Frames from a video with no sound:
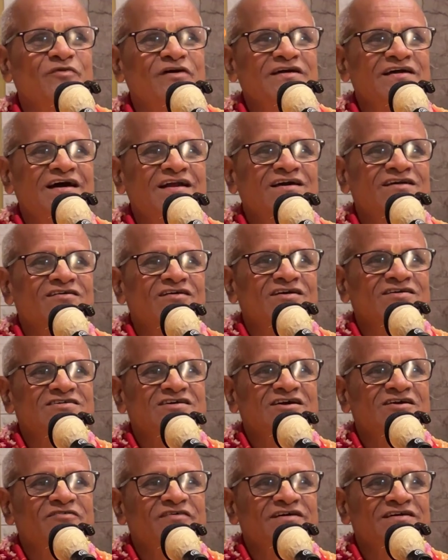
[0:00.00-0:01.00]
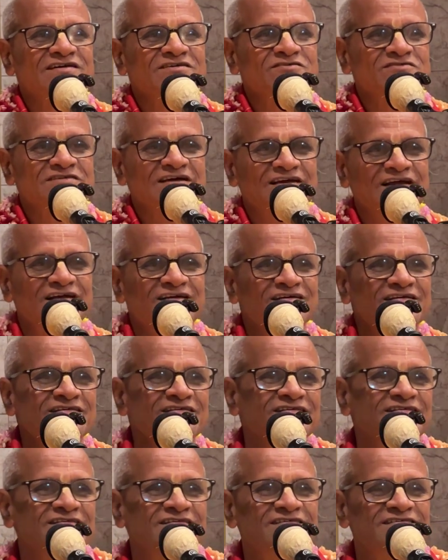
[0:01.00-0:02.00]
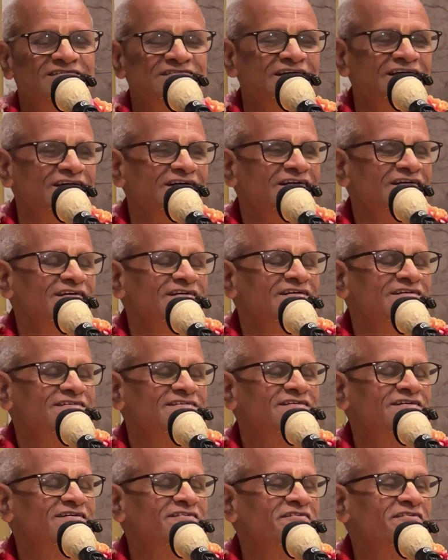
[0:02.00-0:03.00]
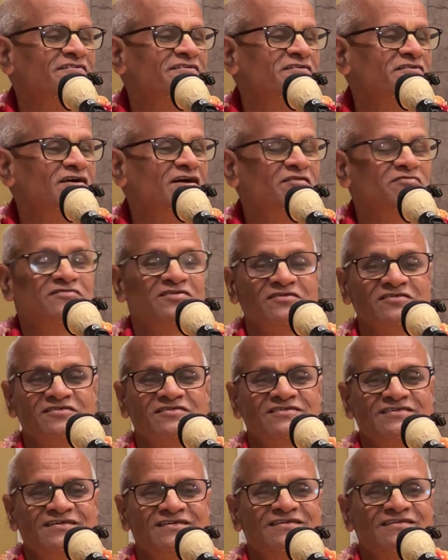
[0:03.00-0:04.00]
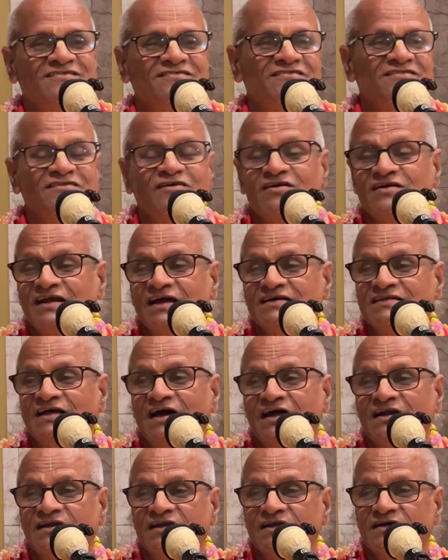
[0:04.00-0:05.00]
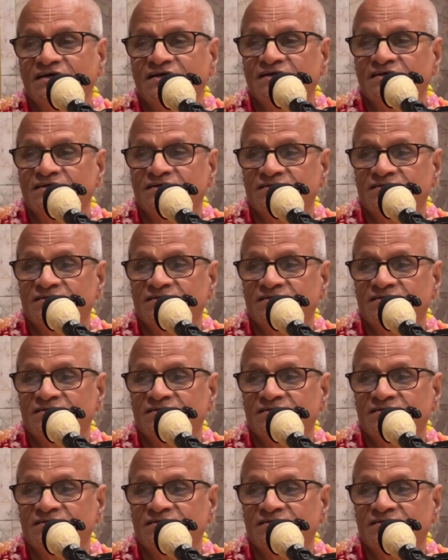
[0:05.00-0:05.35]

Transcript: to boy ana, nursing away ki chatana. So we have to, not like that.